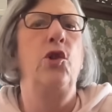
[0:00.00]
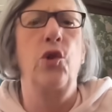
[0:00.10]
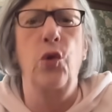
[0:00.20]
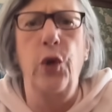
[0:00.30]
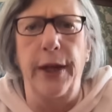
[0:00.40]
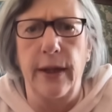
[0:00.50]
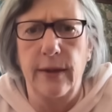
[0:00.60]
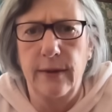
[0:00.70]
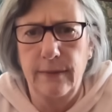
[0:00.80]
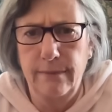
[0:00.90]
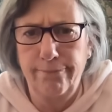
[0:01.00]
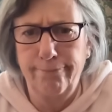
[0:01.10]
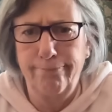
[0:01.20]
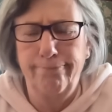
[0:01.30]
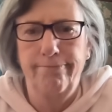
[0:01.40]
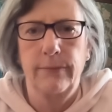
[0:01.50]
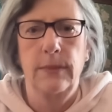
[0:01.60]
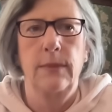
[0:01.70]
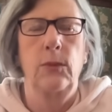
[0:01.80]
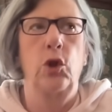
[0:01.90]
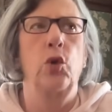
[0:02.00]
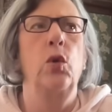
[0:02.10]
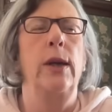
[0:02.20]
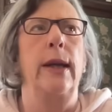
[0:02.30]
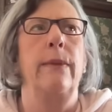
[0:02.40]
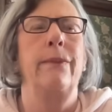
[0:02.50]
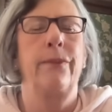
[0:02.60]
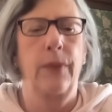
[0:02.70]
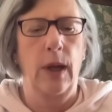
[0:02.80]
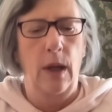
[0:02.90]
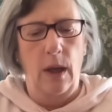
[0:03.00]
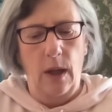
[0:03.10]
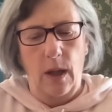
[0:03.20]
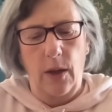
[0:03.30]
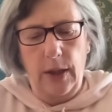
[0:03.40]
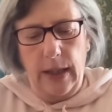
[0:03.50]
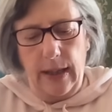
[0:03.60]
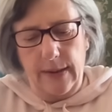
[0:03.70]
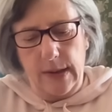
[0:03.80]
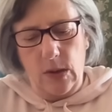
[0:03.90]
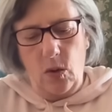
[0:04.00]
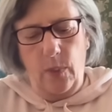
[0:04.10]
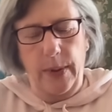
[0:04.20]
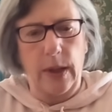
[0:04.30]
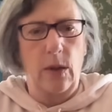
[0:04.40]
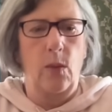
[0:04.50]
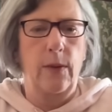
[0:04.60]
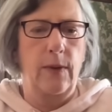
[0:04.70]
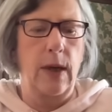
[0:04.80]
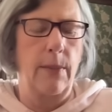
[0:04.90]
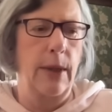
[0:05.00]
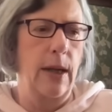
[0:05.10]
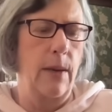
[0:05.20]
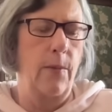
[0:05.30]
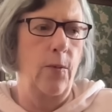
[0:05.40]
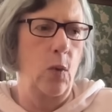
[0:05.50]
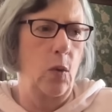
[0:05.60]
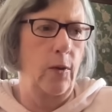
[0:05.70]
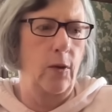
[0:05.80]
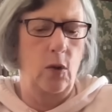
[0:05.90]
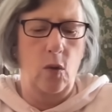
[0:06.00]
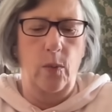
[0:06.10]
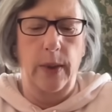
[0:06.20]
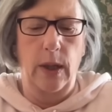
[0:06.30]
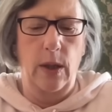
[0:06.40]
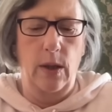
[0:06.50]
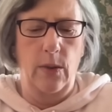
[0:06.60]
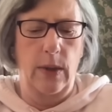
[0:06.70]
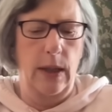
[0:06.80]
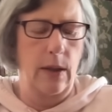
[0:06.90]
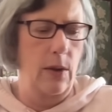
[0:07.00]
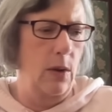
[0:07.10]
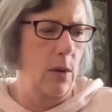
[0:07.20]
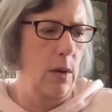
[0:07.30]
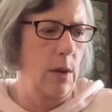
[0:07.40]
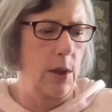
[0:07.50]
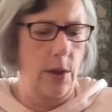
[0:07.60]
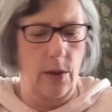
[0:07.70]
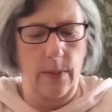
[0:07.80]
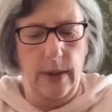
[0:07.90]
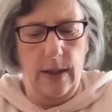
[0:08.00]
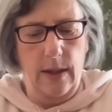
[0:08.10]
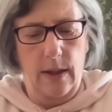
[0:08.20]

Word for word: joy. Joy. Okay, Scorpio, what's coming up for Scorpio in October?